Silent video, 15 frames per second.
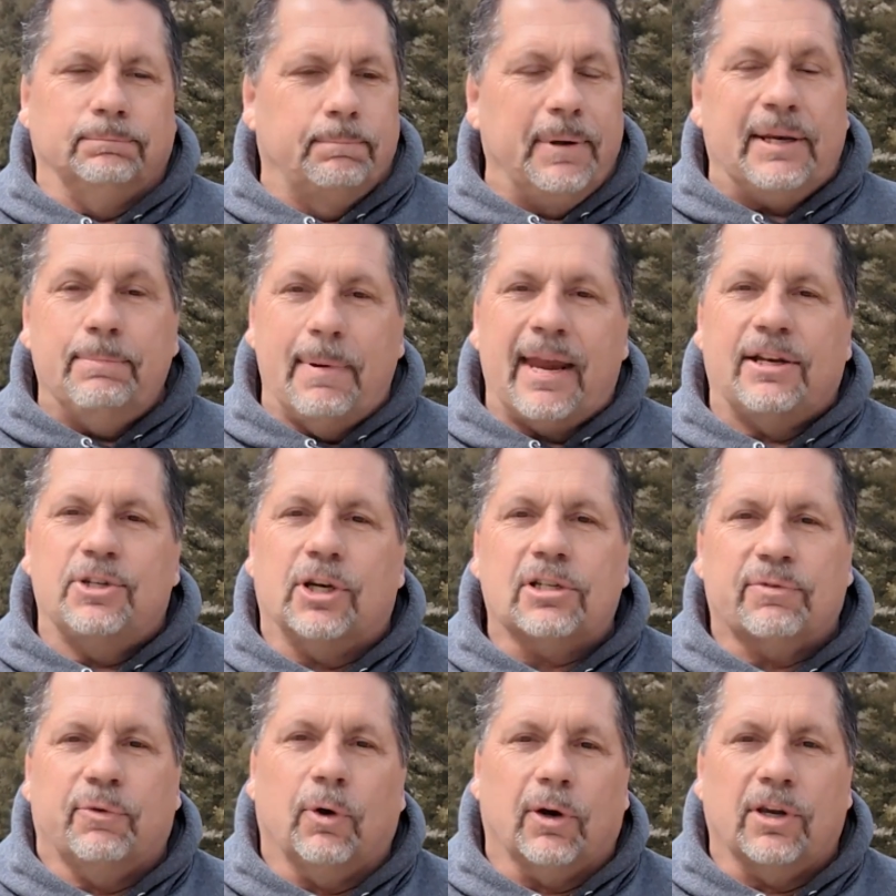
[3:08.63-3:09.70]
be made
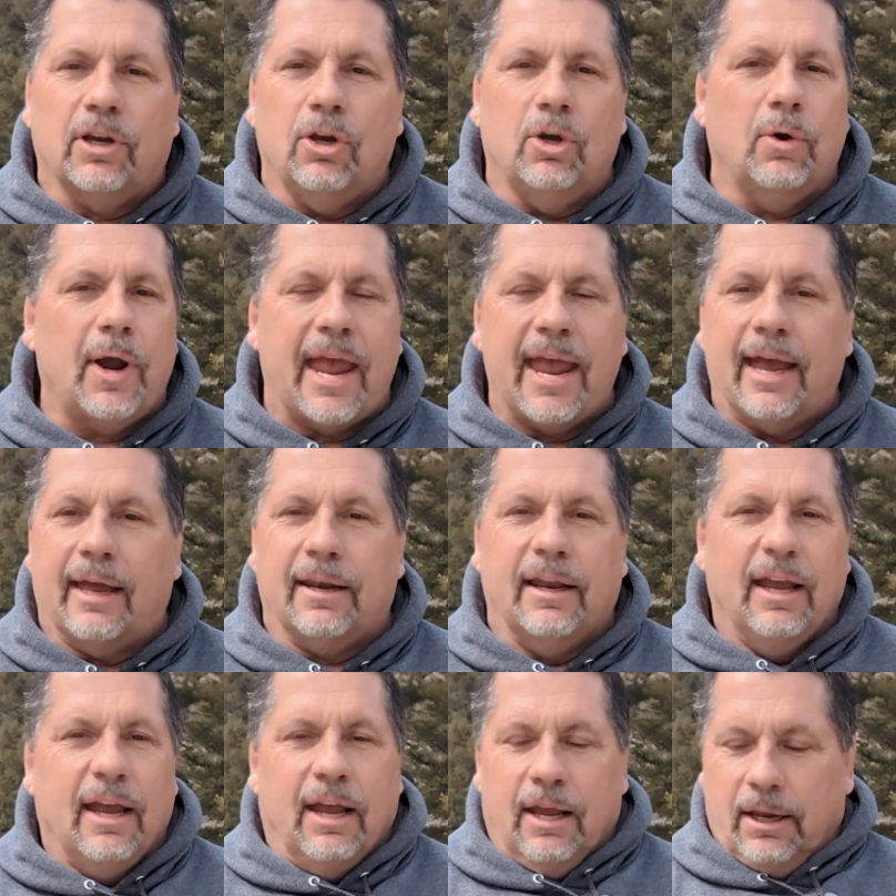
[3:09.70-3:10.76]
just for you and
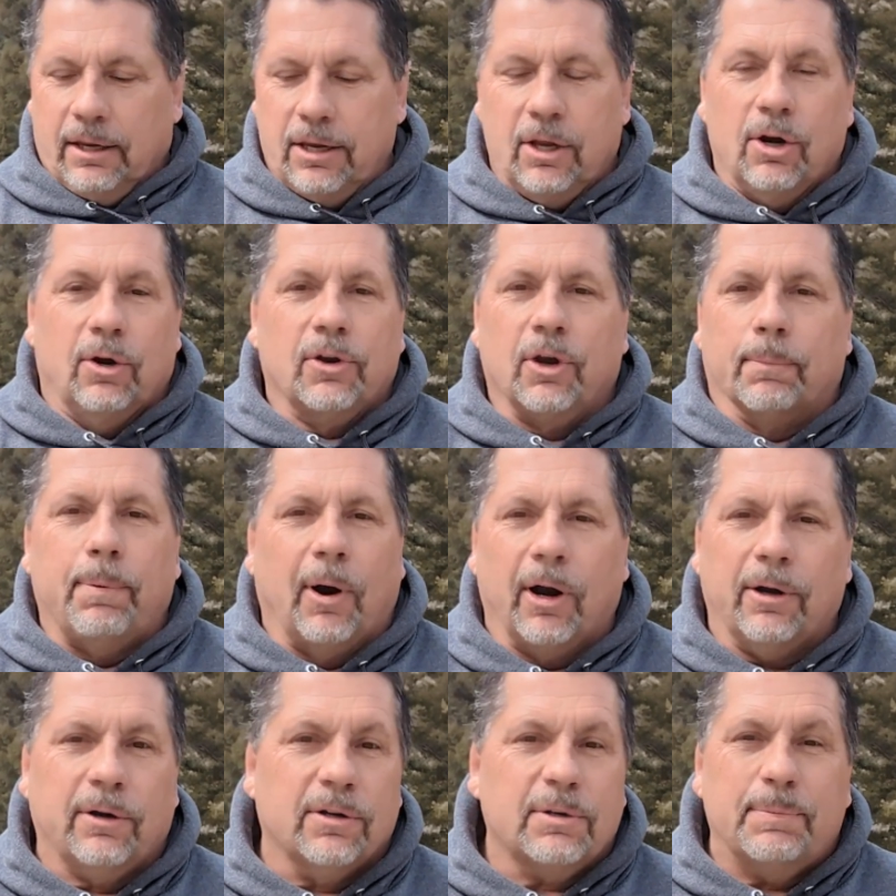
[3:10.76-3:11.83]
your
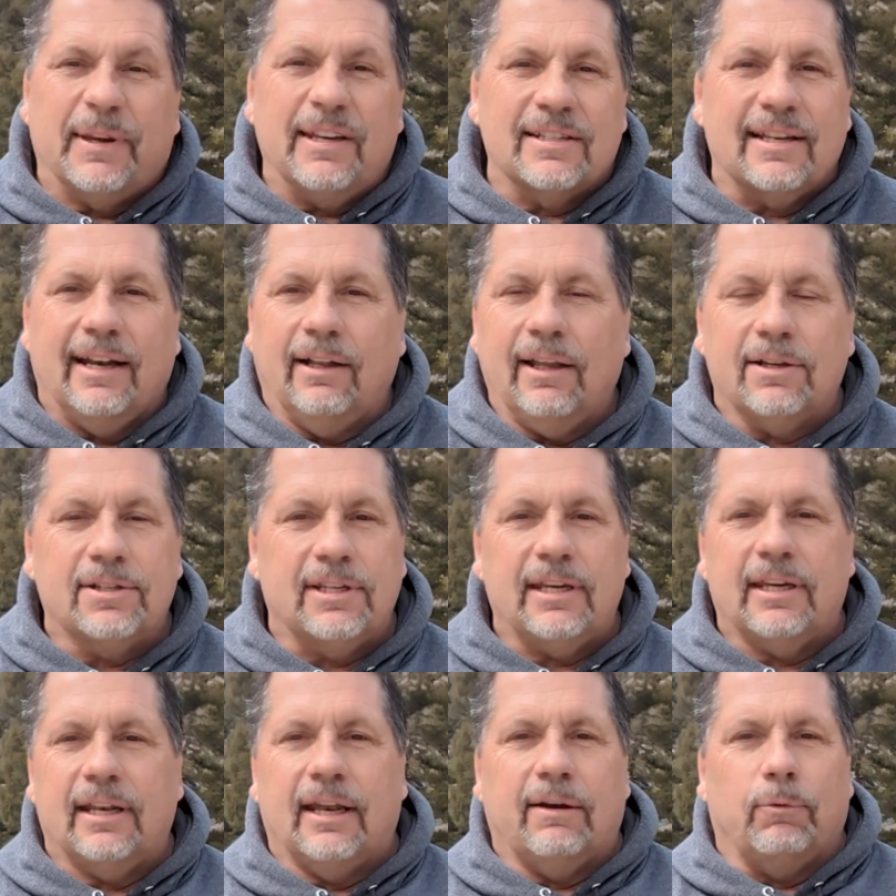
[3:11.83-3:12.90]
partners, because an LLC
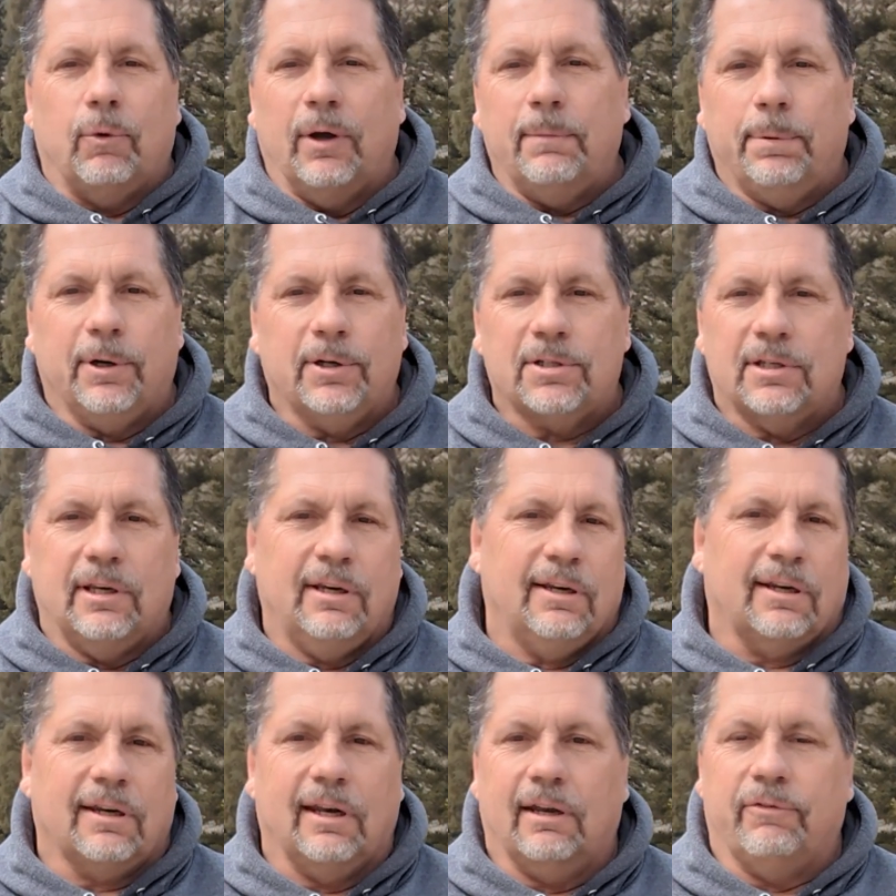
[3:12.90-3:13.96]
can have one person in it,
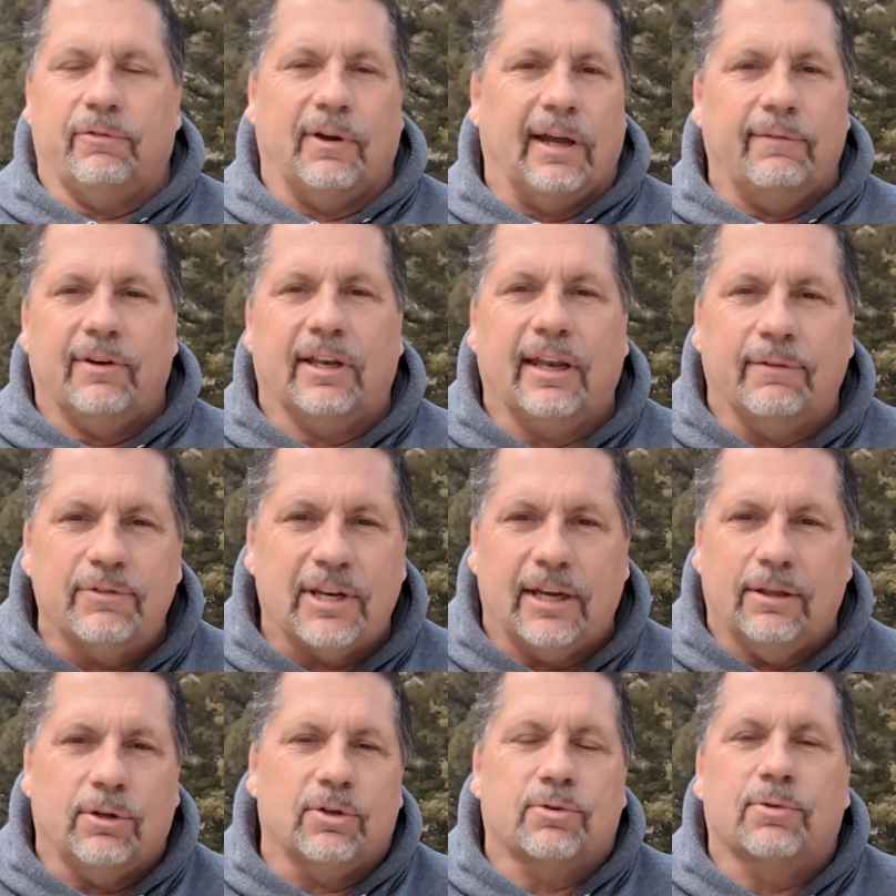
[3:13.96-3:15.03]
it can have 5, it can have
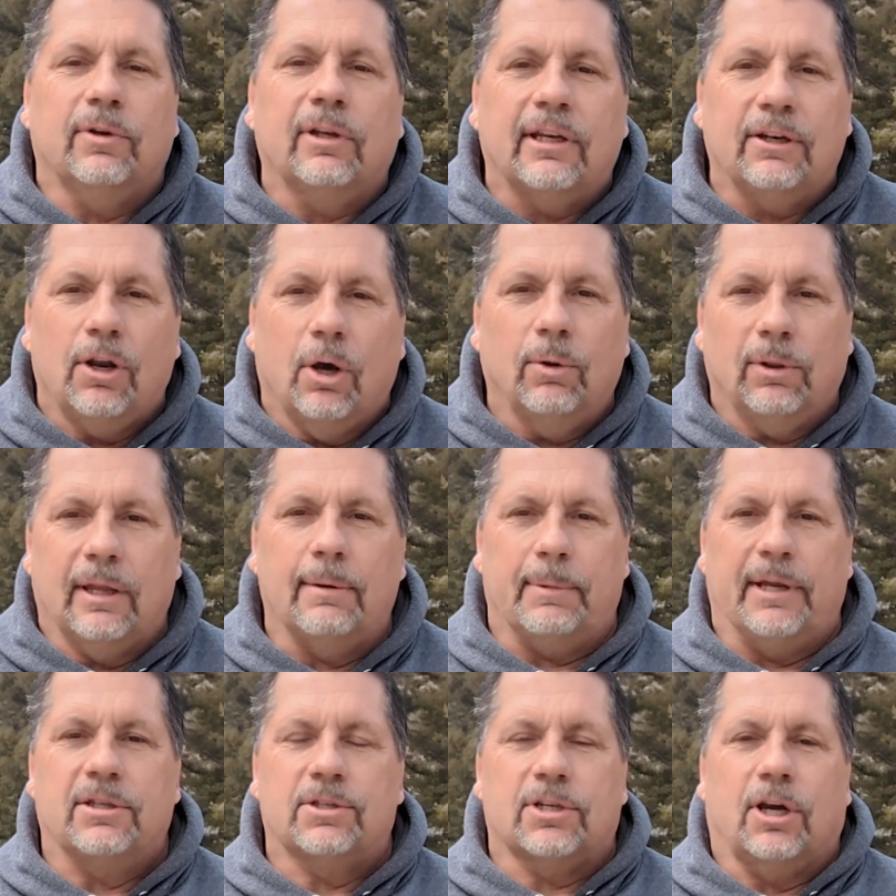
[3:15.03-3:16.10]
10, there's really no
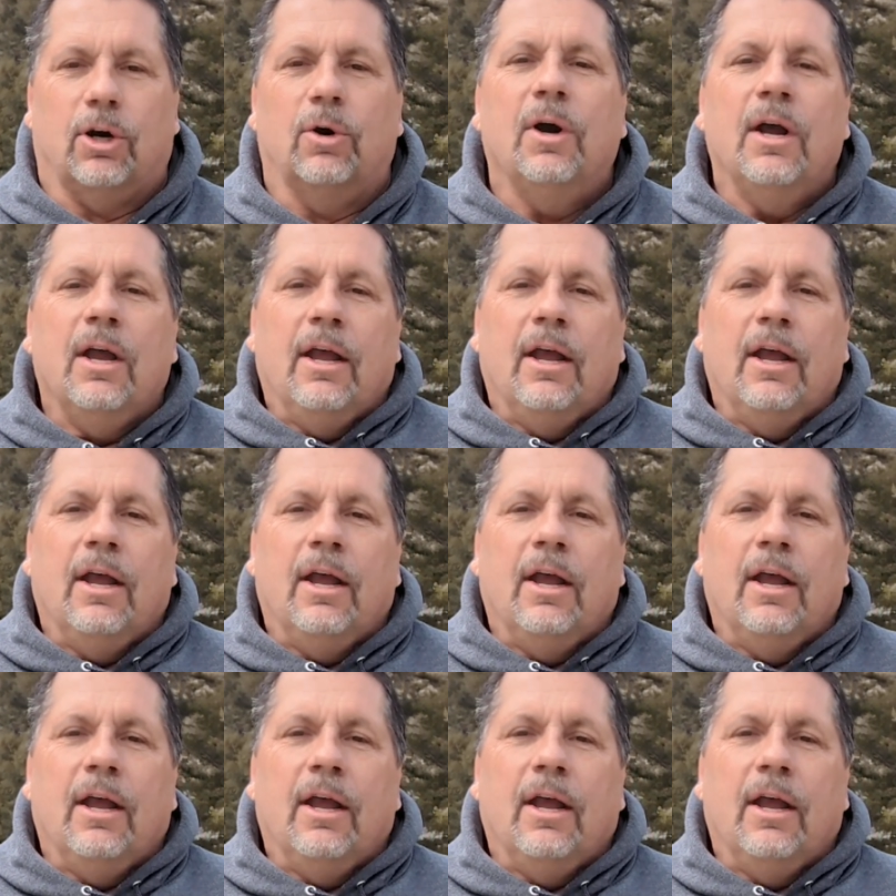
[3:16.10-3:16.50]
limit. So